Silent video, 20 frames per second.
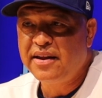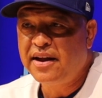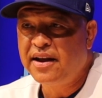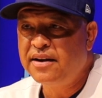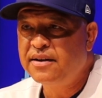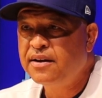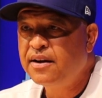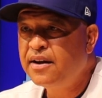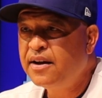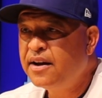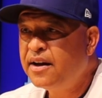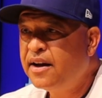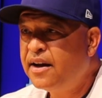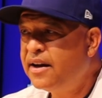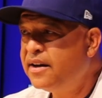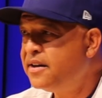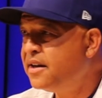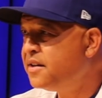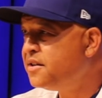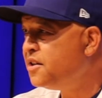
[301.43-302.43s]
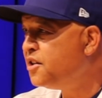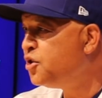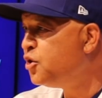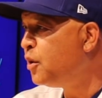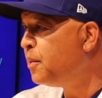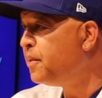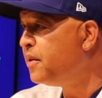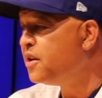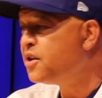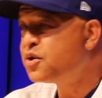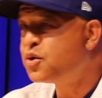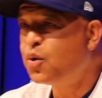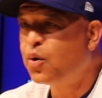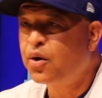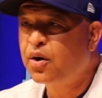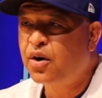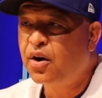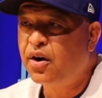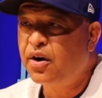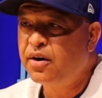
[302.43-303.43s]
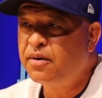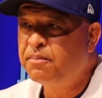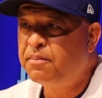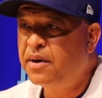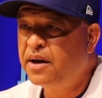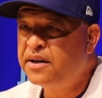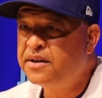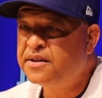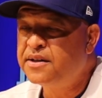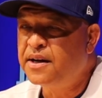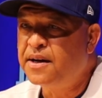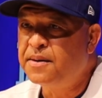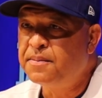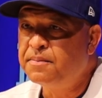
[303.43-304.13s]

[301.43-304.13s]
that doesn't show up in the scorecard, but